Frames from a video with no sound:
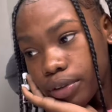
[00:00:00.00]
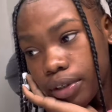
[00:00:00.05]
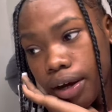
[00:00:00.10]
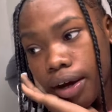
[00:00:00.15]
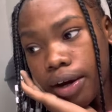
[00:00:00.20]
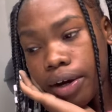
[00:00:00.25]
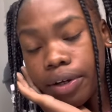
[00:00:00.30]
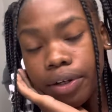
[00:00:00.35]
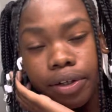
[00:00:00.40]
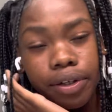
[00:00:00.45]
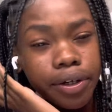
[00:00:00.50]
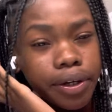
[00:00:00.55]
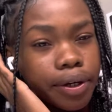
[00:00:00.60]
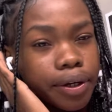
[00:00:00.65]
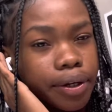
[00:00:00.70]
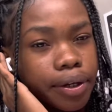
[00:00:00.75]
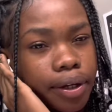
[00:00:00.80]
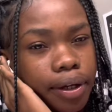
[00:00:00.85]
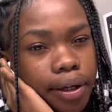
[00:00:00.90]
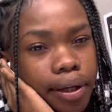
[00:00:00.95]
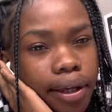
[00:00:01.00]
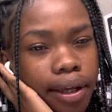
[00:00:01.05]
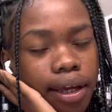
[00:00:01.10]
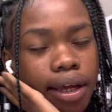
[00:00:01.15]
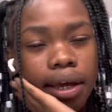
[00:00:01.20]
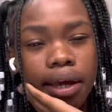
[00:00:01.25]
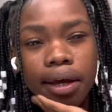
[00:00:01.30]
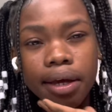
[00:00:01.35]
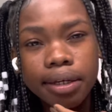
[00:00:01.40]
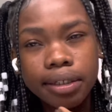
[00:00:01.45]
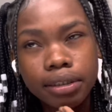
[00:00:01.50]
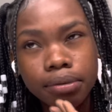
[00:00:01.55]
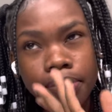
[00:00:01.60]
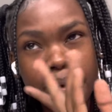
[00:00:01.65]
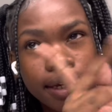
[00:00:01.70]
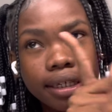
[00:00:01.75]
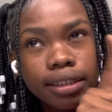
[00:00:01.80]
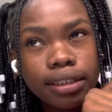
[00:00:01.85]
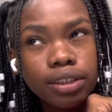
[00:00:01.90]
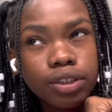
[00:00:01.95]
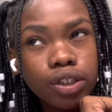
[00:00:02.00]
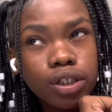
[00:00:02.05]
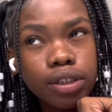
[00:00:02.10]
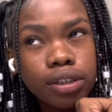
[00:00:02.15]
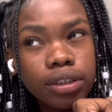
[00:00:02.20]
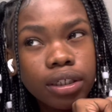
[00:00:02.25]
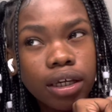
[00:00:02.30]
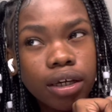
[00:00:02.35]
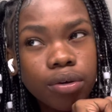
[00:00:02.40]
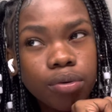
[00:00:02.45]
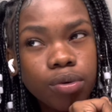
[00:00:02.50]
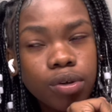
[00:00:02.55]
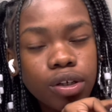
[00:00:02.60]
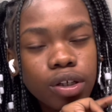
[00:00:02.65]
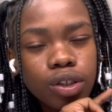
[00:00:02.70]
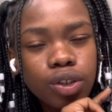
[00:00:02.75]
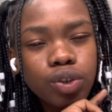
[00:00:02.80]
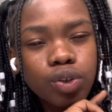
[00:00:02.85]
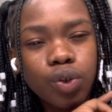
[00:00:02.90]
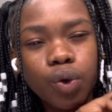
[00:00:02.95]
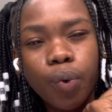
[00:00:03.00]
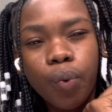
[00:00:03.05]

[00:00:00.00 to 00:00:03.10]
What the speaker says: I ordered a spicy chicken sandwich